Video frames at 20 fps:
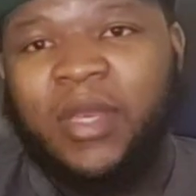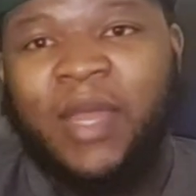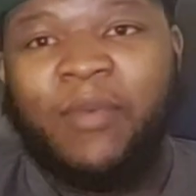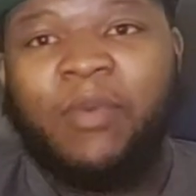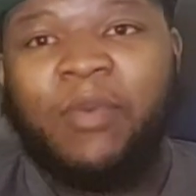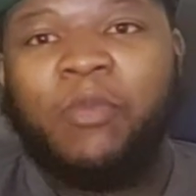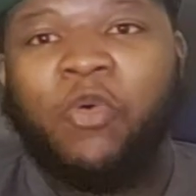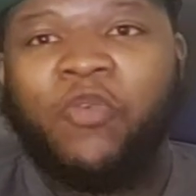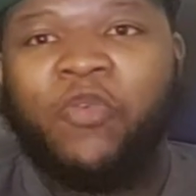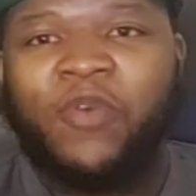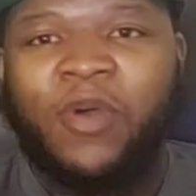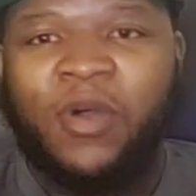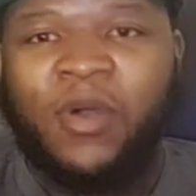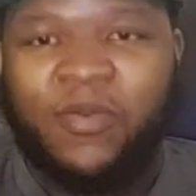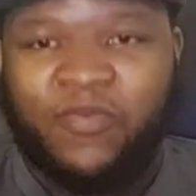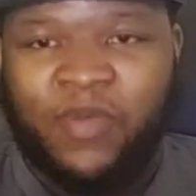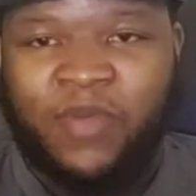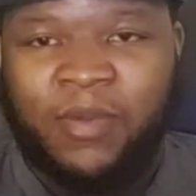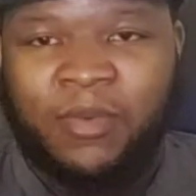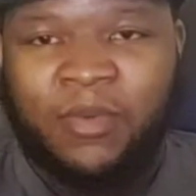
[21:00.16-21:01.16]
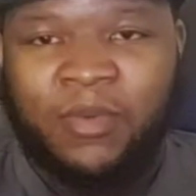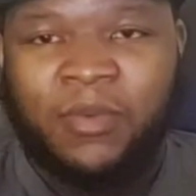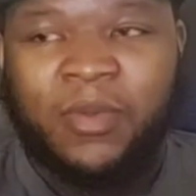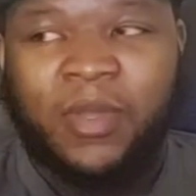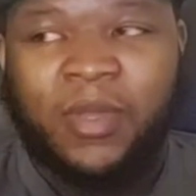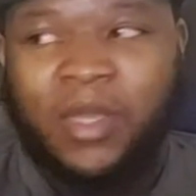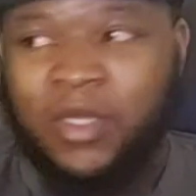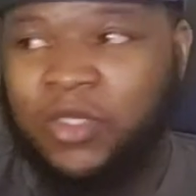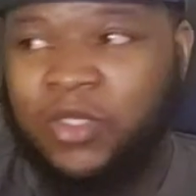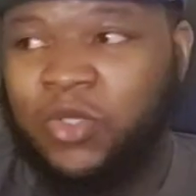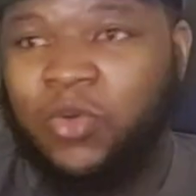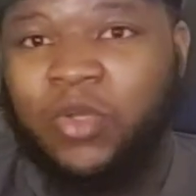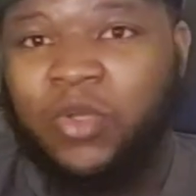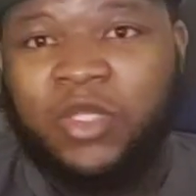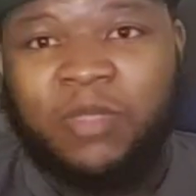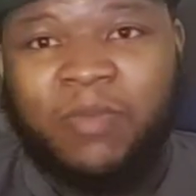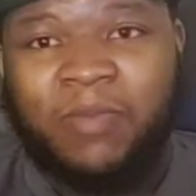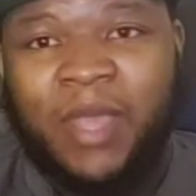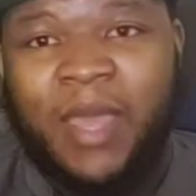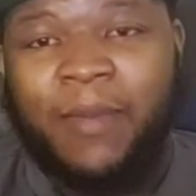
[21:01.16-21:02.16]
then we move on from him, and
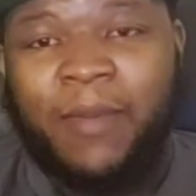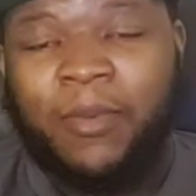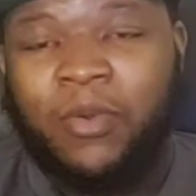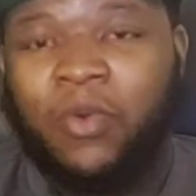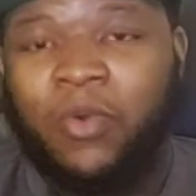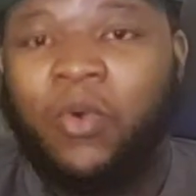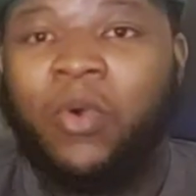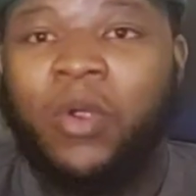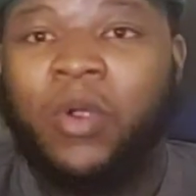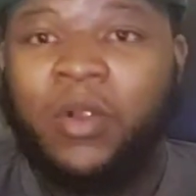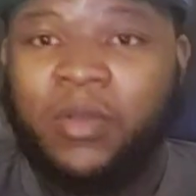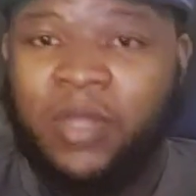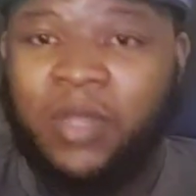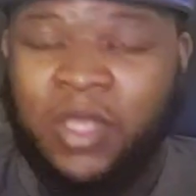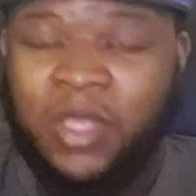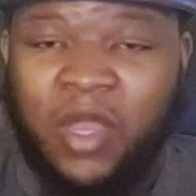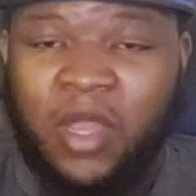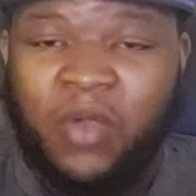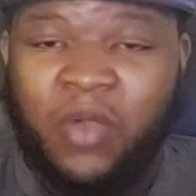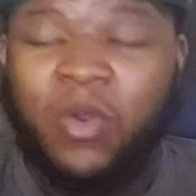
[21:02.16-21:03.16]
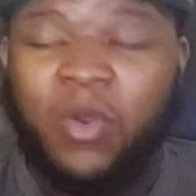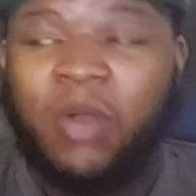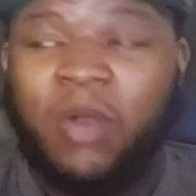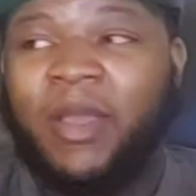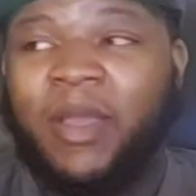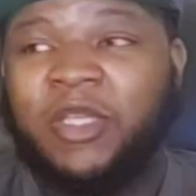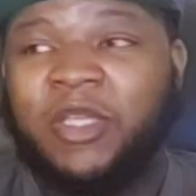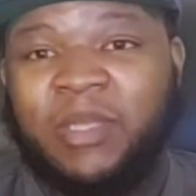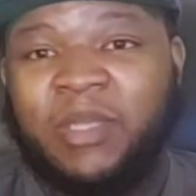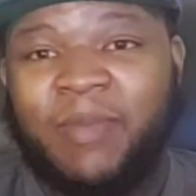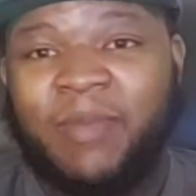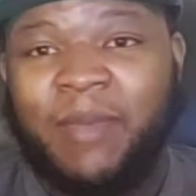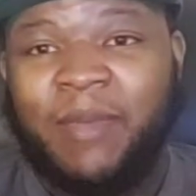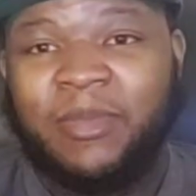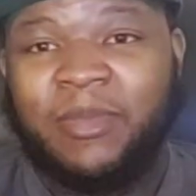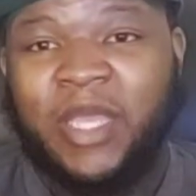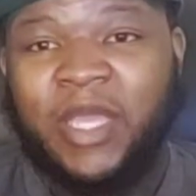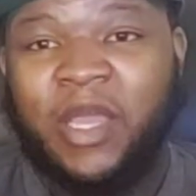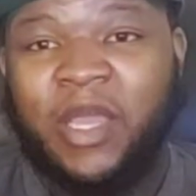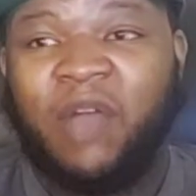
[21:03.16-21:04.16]
Tua should be able, or the young quarterback should be
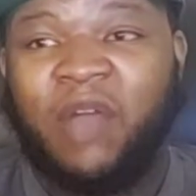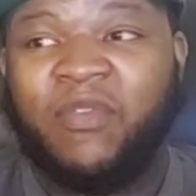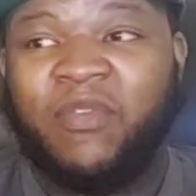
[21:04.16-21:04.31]
able to take